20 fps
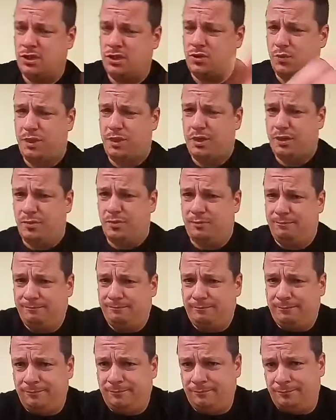It's real.
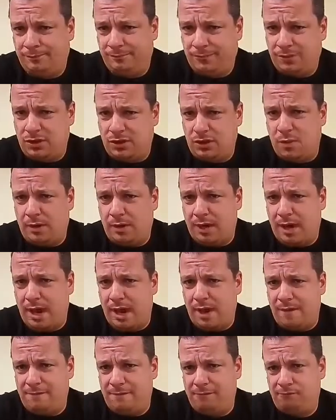Don't
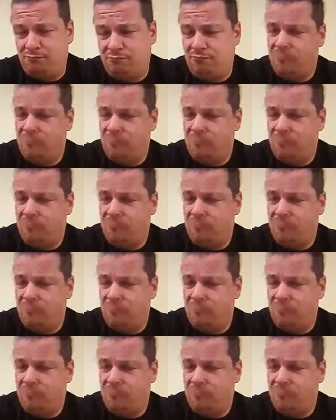laugh.